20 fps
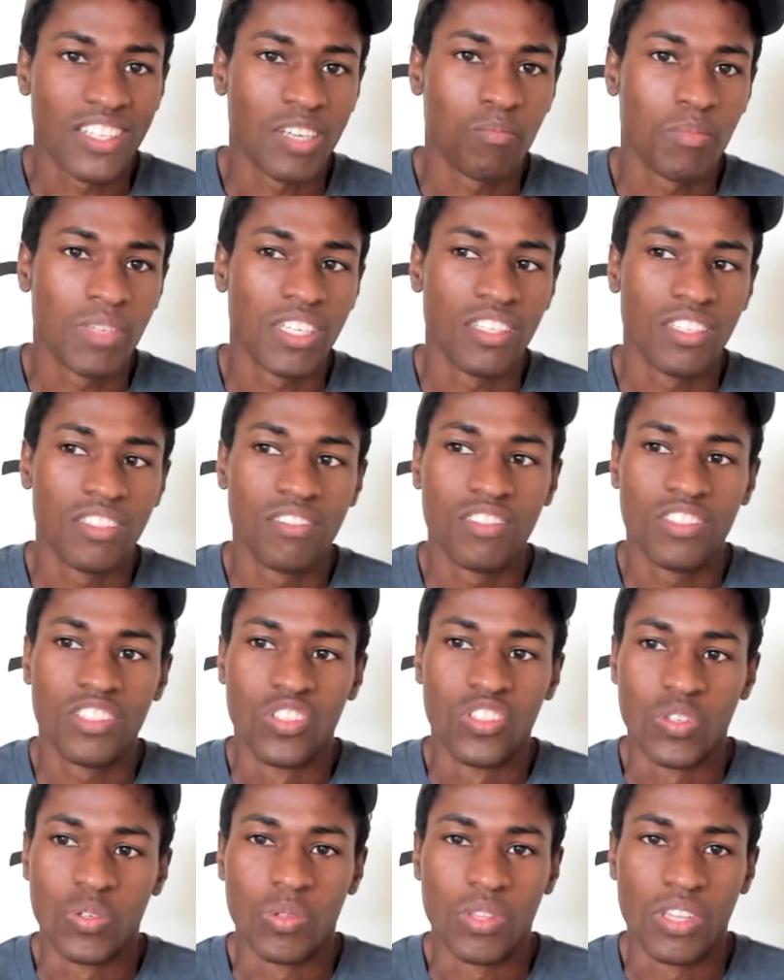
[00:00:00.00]
Let me
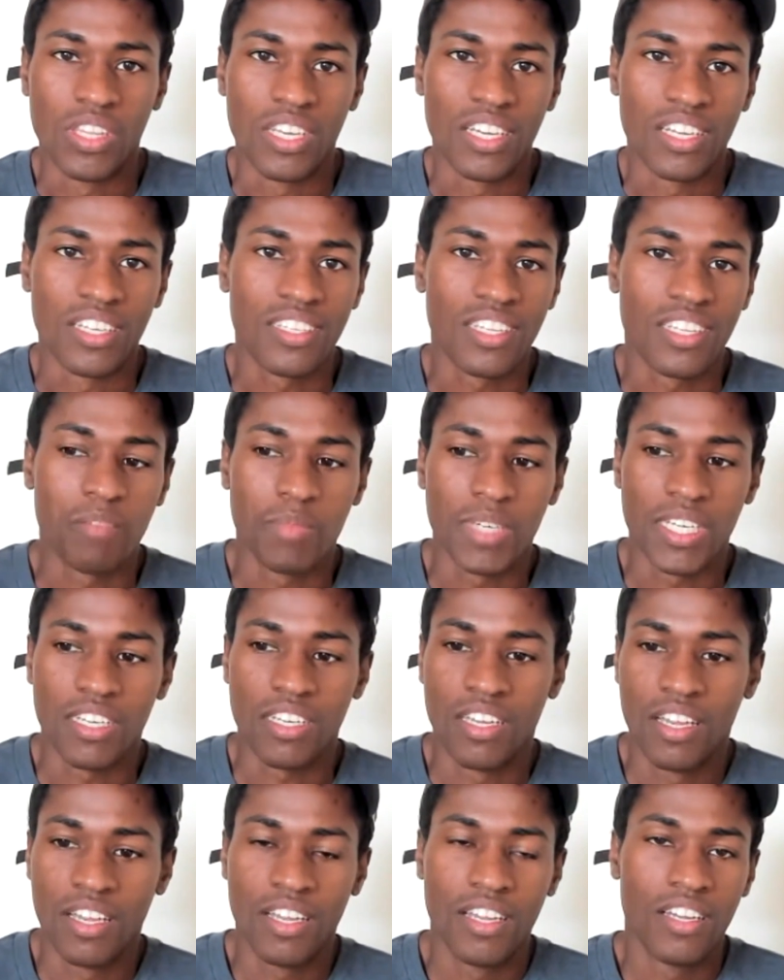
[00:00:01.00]
do this. Let
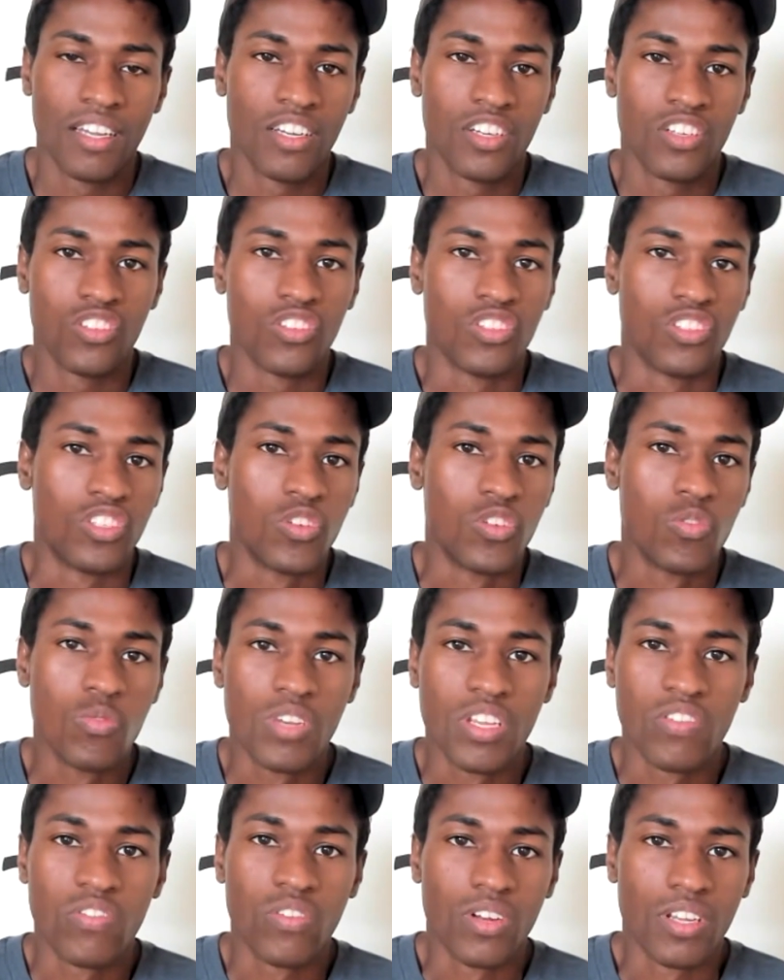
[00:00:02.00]
me do
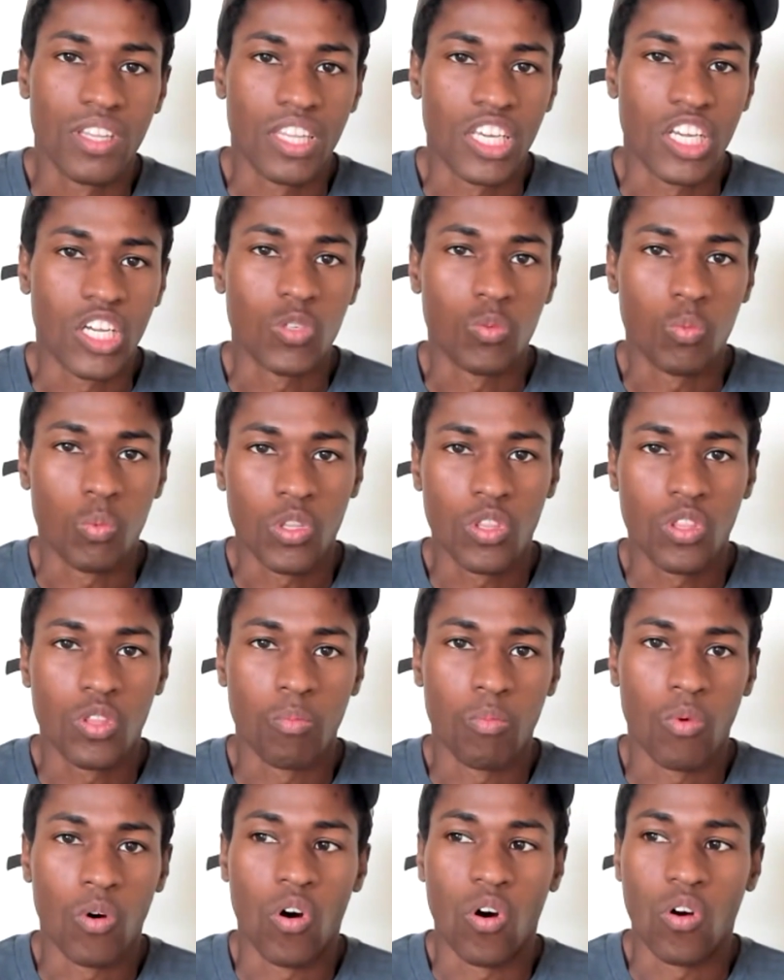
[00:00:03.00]
different things with the
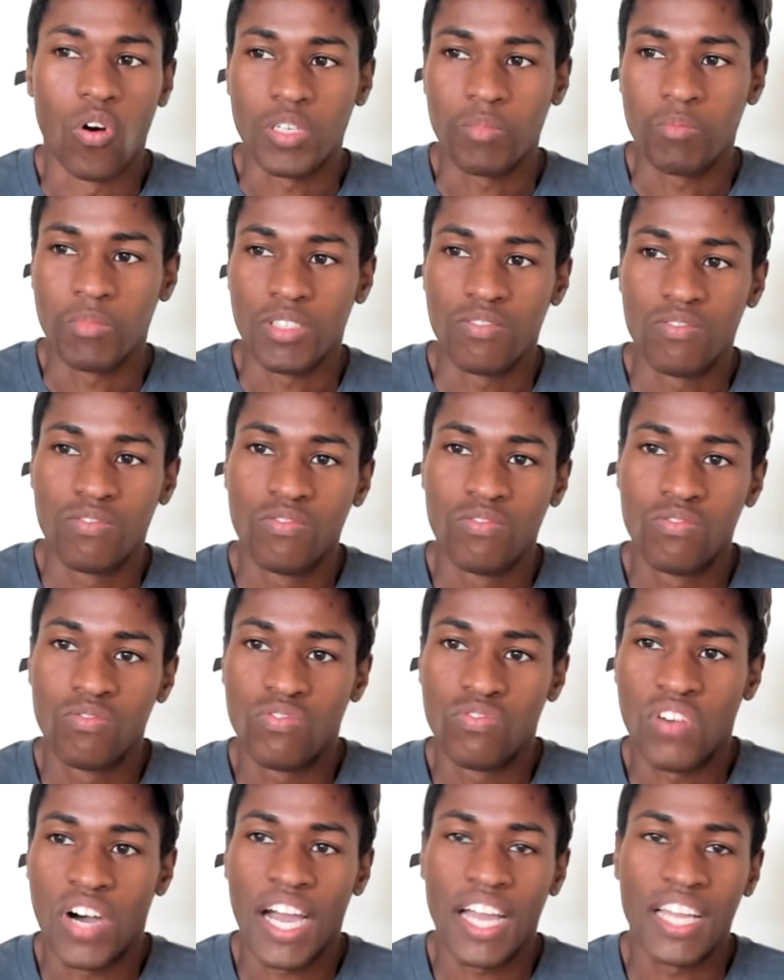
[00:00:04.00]
ball. Let me
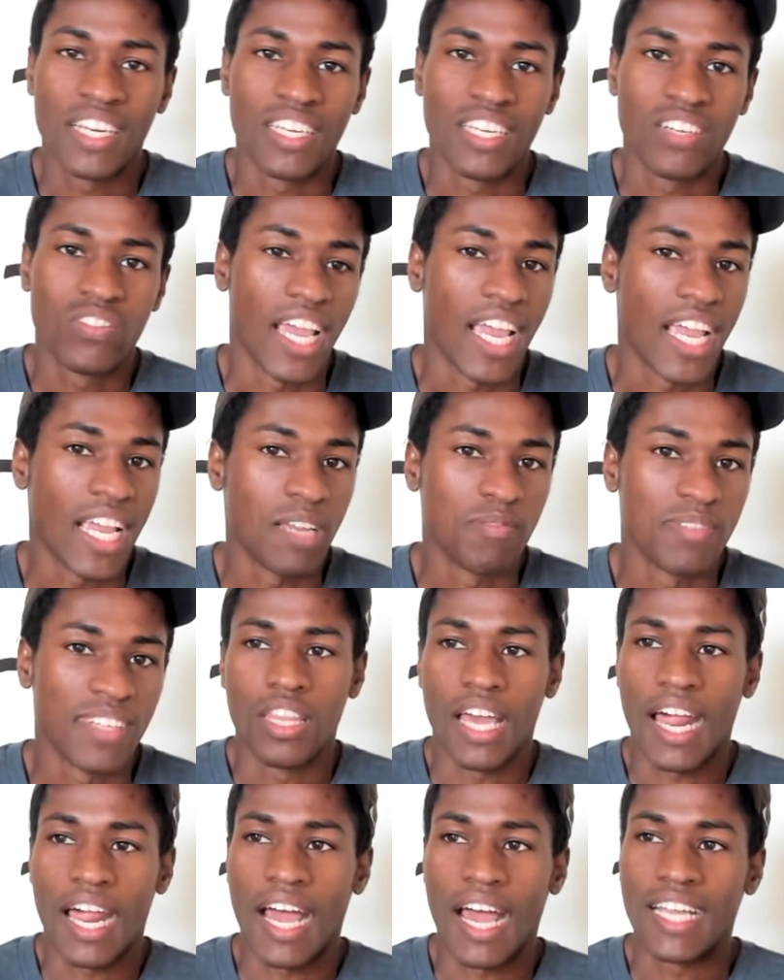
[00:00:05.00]
find different games
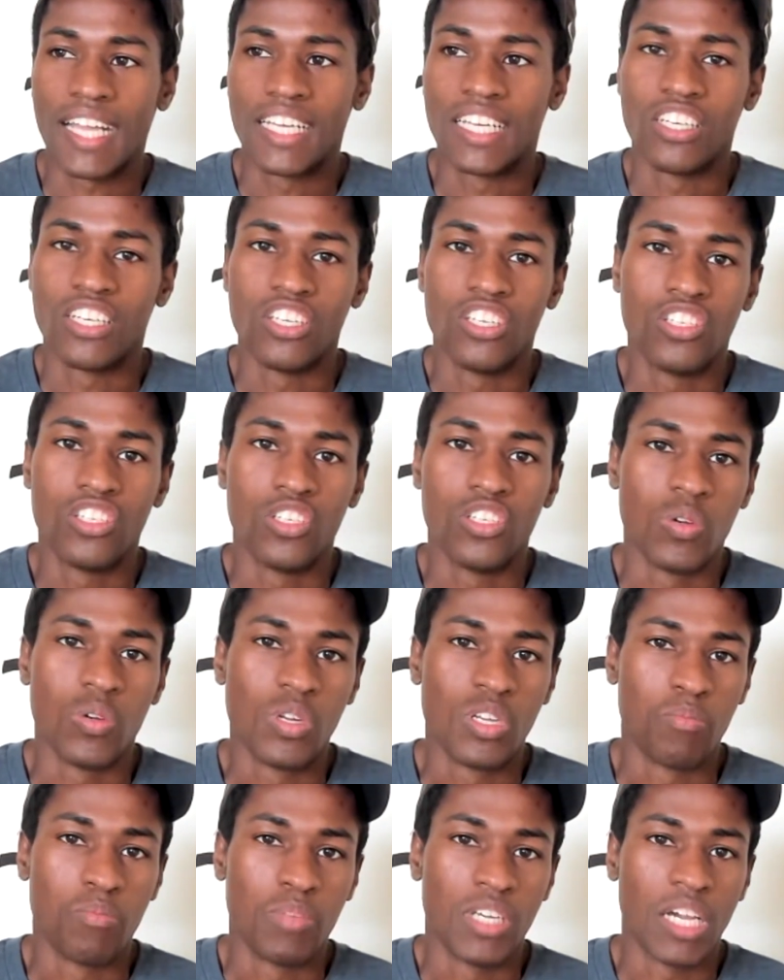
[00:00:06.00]
that I can
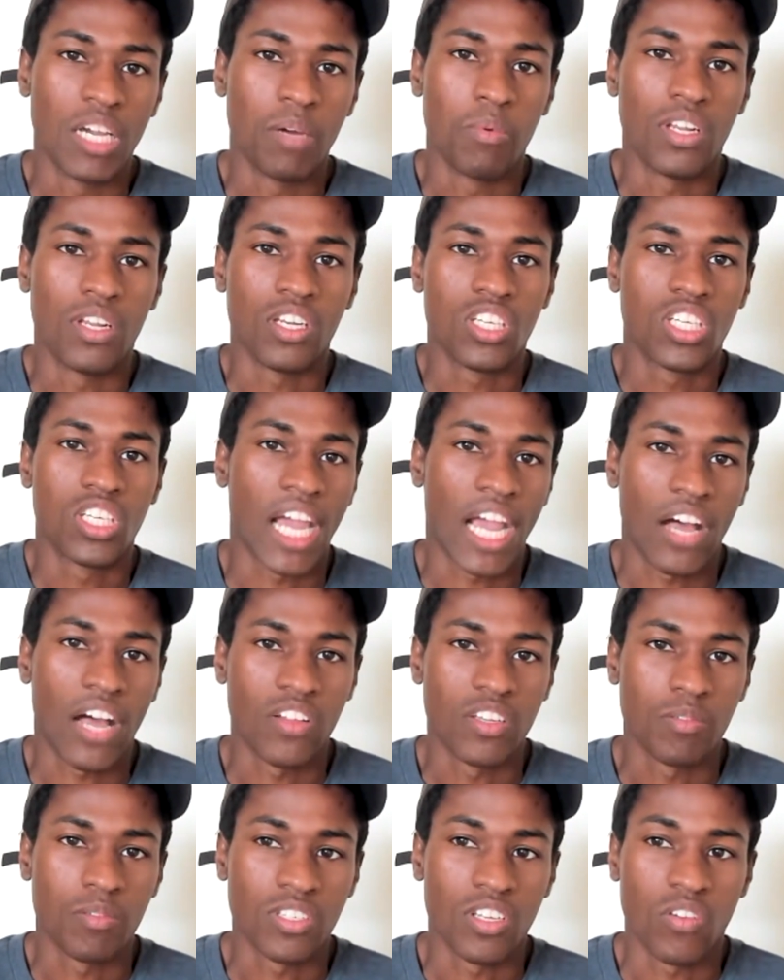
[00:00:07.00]
do to be able to
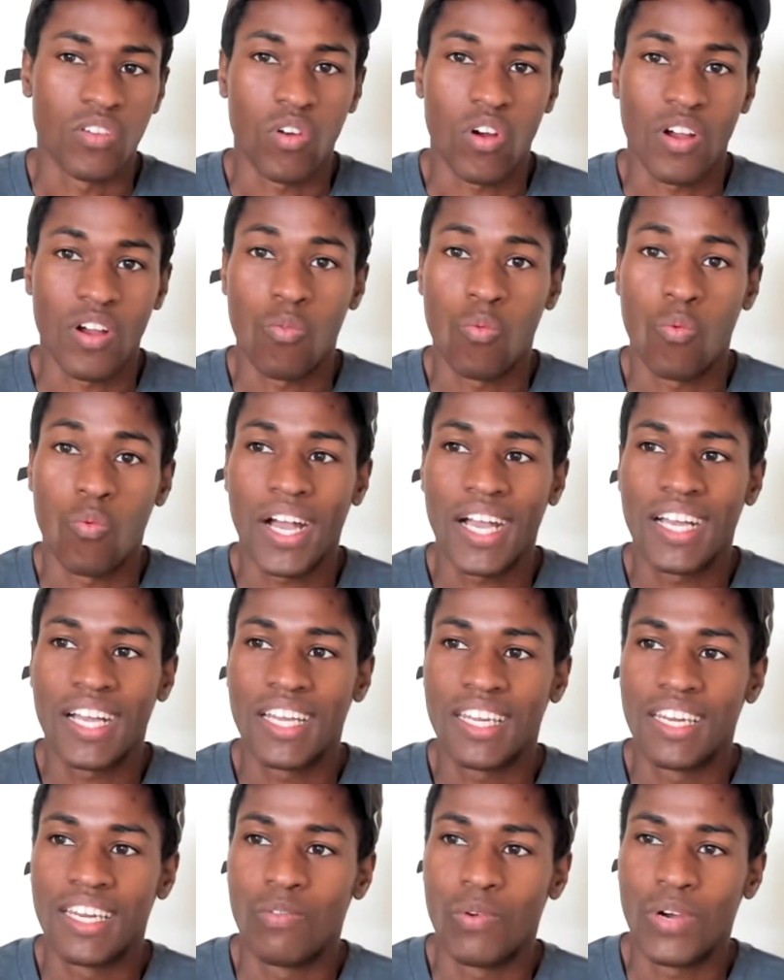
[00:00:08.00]
challenge myself. All right,
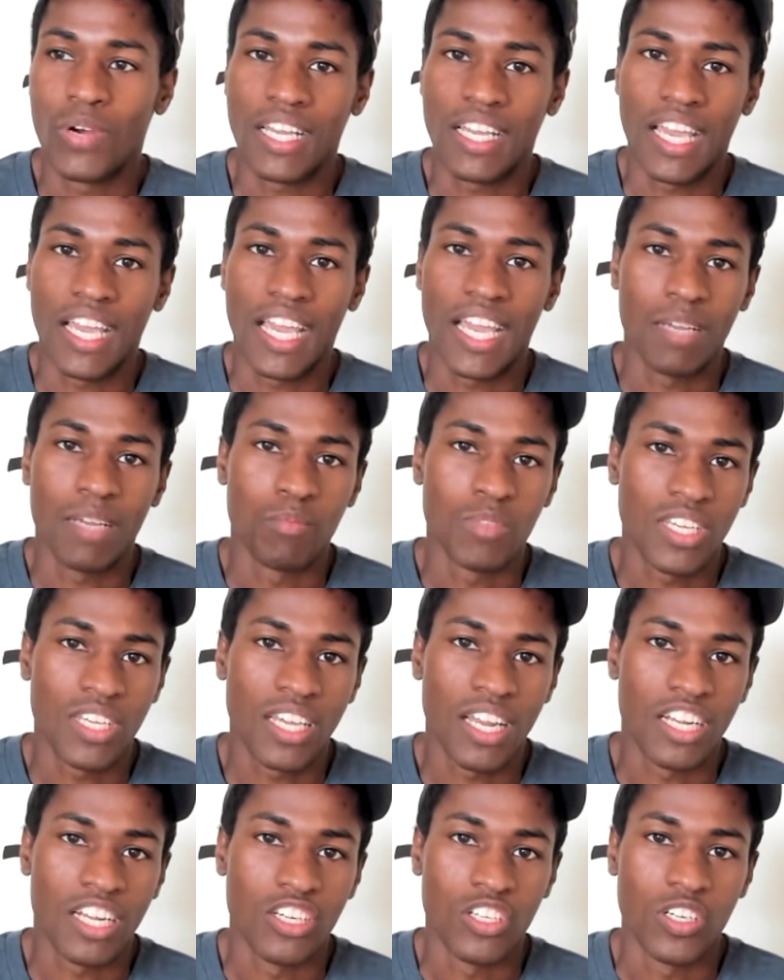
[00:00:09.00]
what games
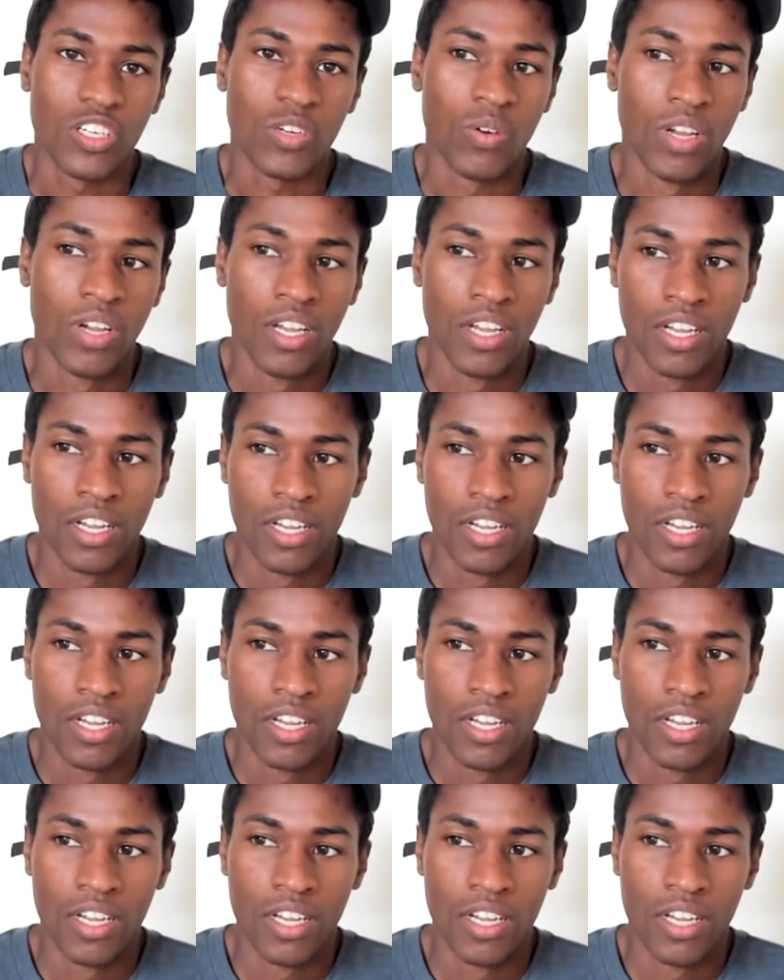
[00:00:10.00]
can I do